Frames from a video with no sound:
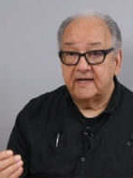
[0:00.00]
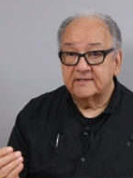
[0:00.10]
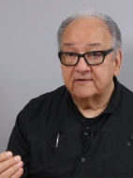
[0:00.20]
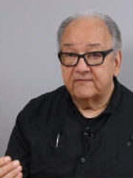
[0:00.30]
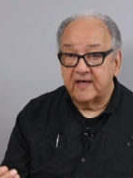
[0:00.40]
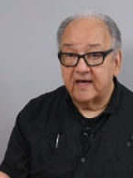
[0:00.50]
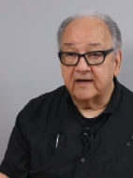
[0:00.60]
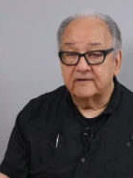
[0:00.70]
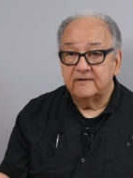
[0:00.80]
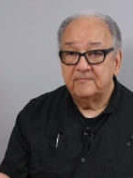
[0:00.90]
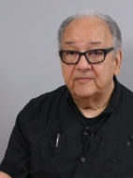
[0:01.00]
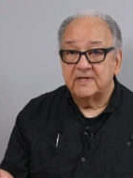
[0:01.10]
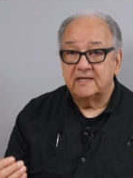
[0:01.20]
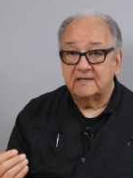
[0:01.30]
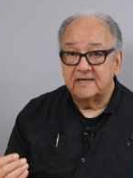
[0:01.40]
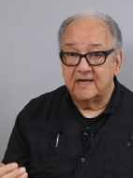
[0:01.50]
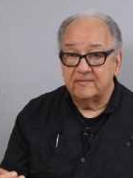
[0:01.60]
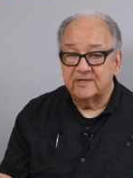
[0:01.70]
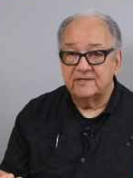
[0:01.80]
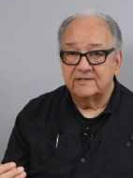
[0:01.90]
that's a fact. It
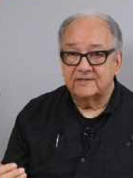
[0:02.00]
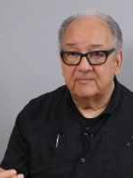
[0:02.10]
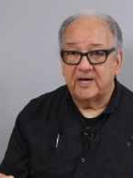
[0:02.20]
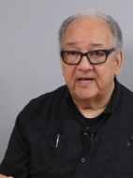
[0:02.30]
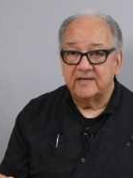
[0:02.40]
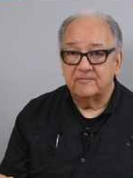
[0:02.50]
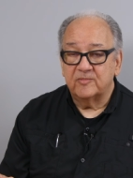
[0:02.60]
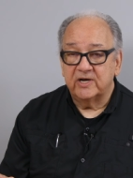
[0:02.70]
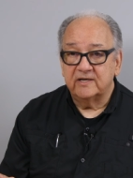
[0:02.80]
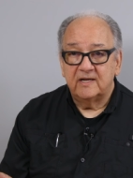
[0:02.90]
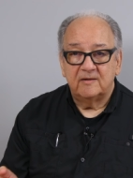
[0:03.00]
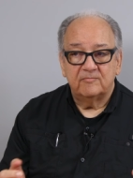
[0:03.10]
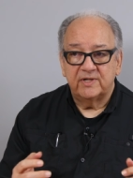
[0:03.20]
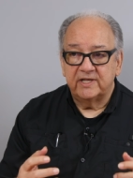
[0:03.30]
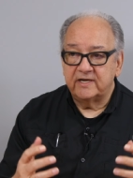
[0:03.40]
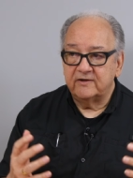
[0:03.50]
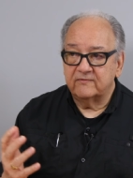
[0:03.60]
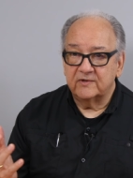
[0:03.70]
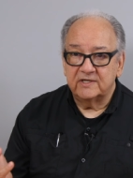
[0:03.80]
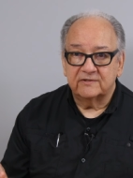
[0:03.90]
damages the body and brain. Plenty
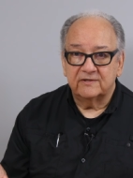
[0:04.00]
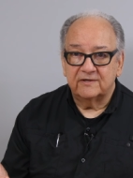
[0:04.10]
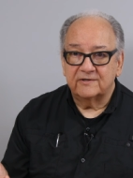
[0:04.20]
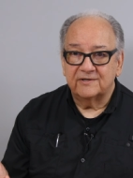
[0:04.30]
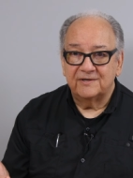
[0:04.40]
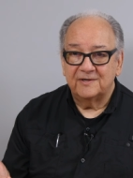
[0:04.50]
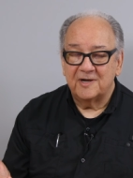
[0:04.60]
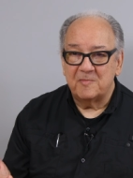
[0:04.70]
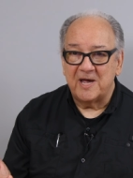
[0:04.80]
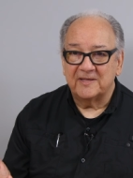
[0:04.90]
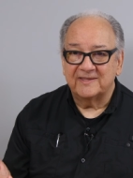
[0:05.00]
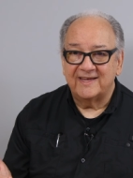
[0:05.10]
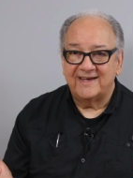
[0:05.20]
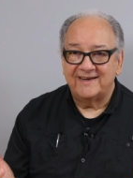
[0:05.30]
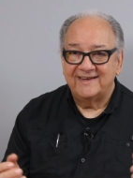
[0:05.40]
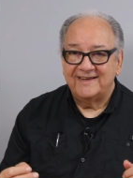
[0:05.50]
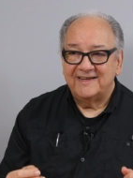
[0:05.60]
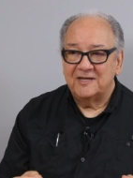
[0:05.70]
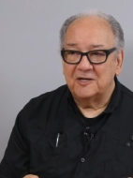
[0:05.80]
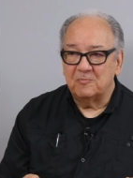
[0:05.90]
of research about that,
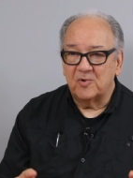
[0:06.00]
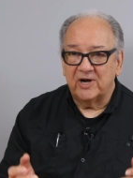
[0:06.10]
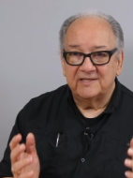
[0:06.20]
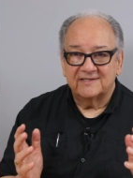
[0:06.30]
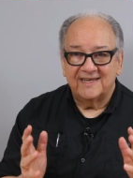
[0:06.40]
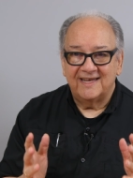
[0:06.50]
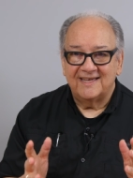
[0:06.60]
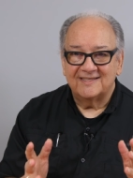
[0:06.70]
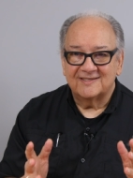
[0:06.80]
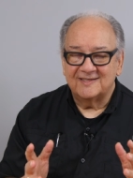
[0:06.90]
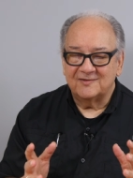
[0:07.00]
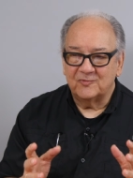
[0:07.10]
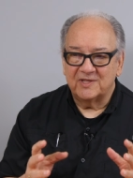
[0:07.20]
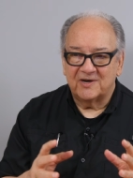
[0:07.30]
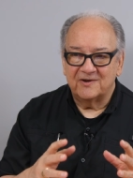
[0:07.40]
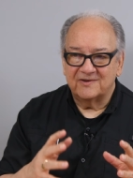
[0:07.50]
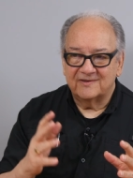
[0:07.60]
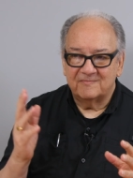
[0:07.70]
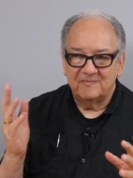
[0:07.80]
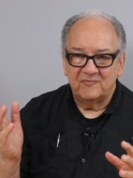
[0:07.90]
uh, brain scans and with our
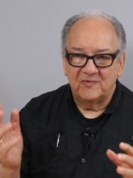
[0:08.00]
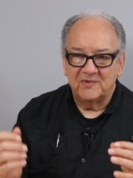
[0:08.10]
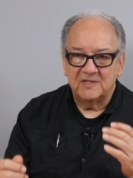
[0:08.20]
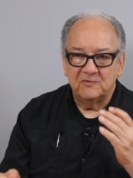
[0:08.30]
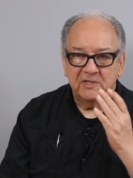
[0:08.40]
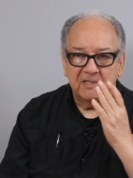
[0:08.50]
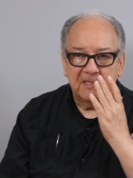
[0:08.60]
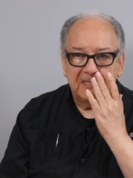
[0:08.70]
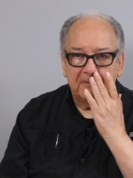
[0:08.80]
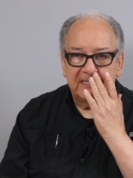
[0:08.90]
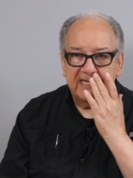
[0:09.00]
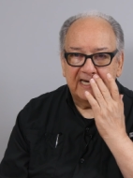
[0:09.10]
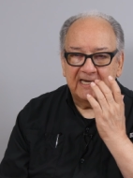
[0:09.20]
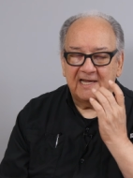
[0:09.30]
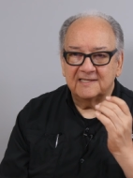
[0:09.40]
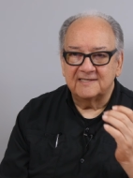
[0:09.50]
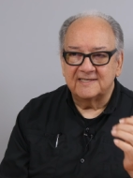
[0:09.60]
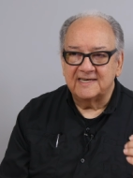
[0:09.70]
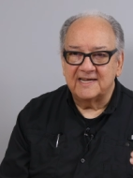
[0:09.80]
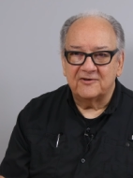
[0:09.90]
with the
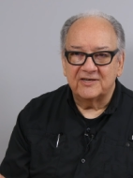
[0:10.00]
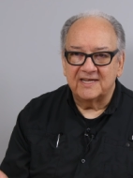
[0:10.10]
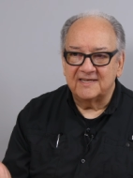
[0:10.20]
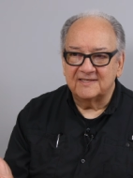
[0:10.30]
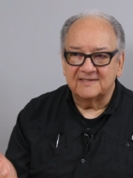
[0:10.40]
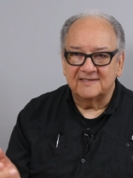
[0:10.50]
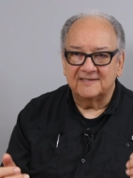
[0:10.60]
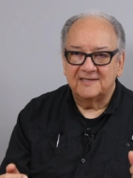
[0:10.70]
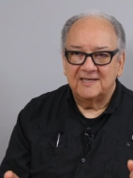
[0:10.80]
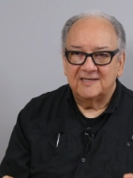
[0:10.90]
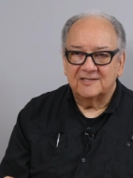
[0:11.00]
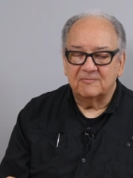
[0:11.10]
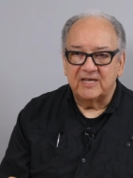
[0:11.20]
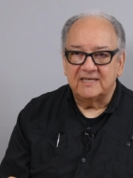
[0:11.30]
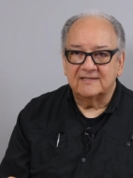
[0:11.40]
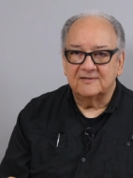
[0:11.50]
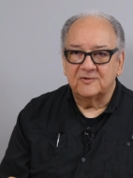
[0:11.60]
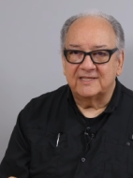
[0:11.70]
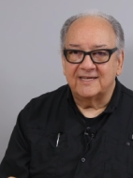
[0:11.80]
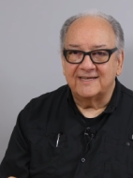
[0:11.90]
technology nowadays, uh, it's amazing
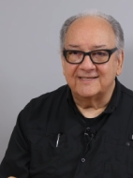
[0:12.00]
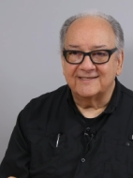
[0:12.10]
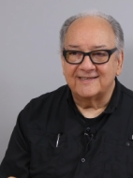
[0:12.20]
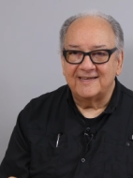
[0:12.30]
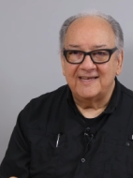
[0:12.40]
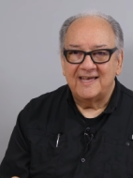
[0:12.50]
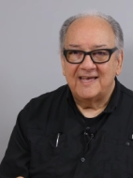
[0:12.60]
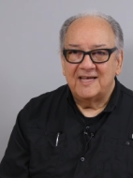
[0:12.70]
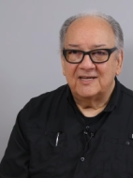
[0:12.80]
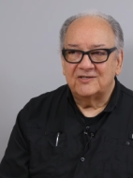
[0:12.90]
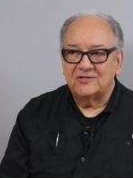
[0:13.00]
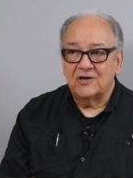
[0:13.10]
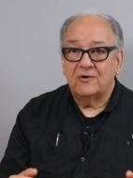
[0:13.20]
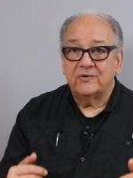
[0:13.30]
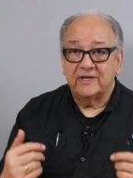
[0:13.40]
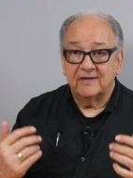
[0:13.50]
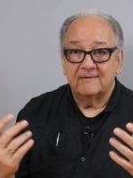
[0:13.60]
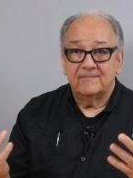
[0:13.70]
what they can see, showing